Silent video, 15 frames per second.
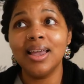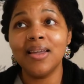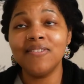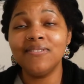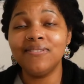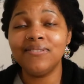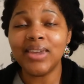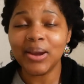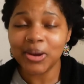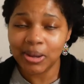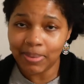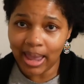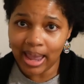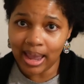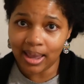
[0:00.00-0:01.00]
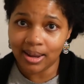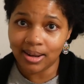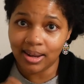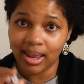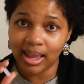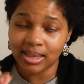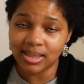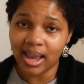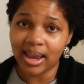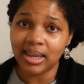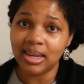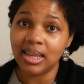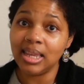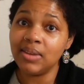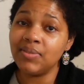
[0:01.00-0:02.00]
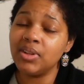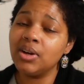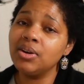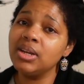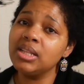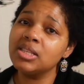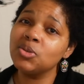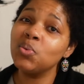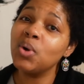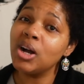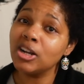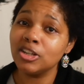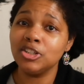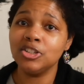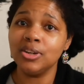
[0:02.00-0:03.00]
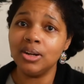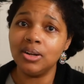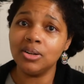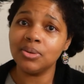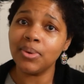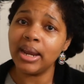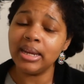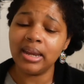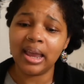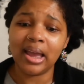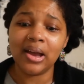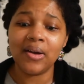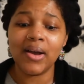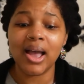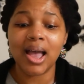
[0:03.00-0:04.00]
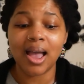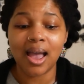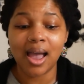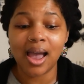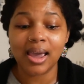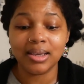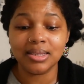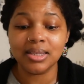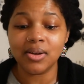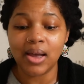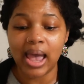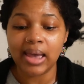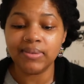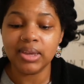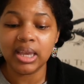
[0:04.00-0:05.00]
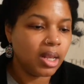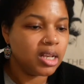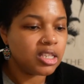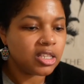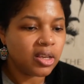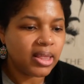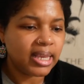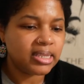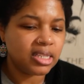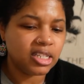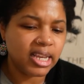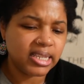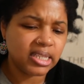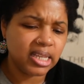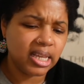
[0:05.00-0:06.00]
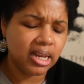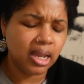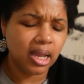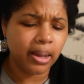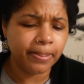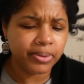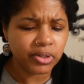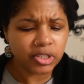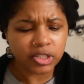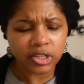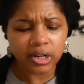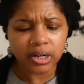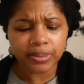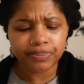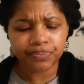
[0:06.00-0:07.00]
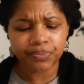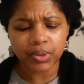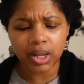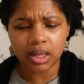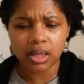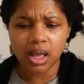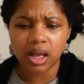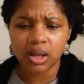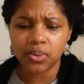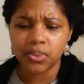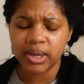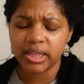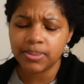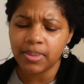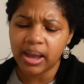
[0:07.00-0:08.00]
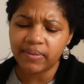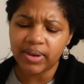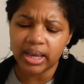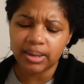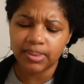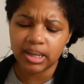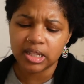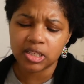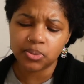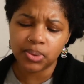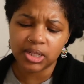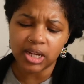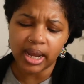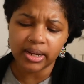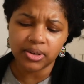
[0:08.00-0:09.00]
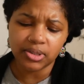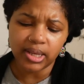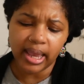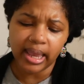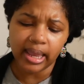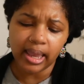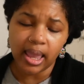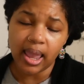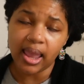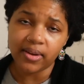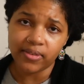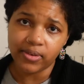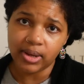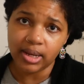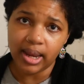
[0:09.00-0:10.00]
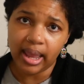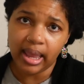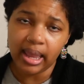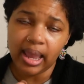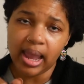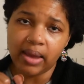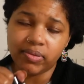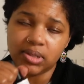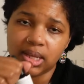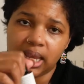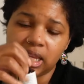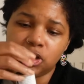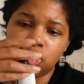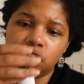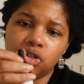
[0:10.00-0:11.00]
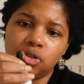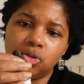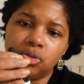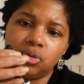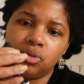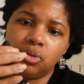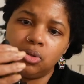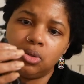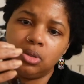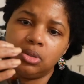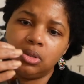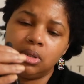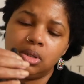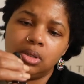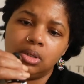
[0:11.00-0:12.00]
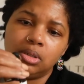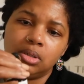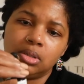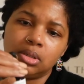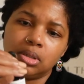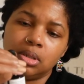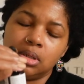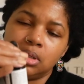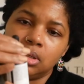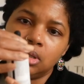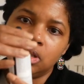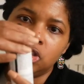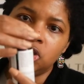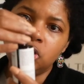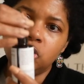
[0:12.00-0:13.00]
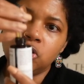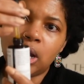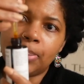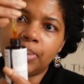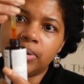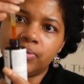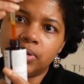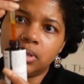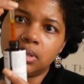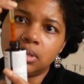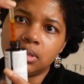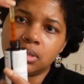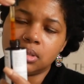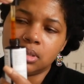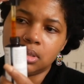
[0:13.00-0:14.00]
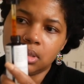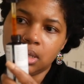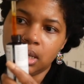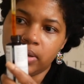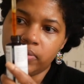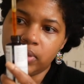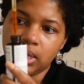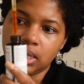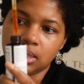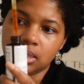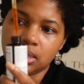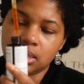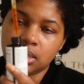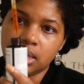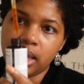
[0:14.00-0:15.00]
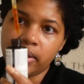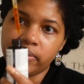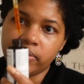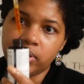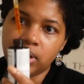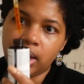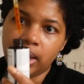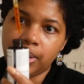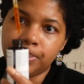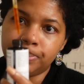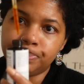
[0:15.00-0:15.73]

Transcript: very bad anxiety, even though it's well controlled right now. I still have it. So they suggested a booster along with my vitamins, which I do take every day. I have to take two dropperfuls of this every day.